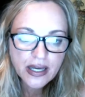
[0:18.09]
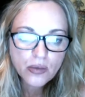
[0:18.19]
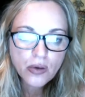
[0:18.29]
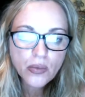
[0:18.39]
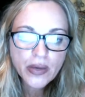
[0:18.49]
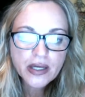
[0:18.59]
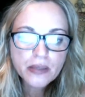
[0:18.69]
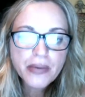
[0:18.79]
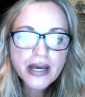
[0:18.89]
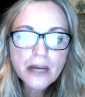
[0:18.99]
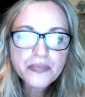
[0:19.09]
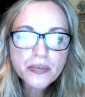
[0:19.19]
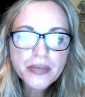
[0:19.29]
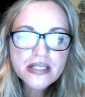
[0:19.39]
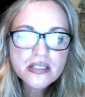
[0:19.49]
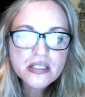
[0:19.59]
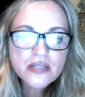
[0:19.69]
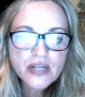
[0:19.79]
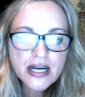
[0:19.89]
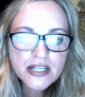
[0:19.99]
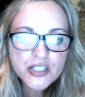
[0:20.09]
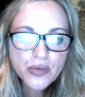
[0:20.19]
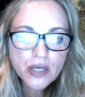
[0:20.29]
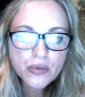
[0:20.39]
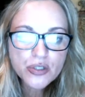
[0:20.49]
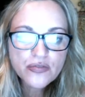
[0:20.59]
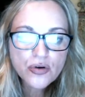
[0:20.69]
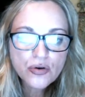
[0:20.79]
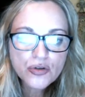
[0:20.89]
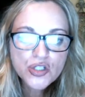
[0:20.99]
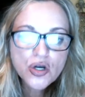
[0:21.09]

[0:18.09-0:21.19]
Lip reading: where we can pick up the pieces of last week, which of course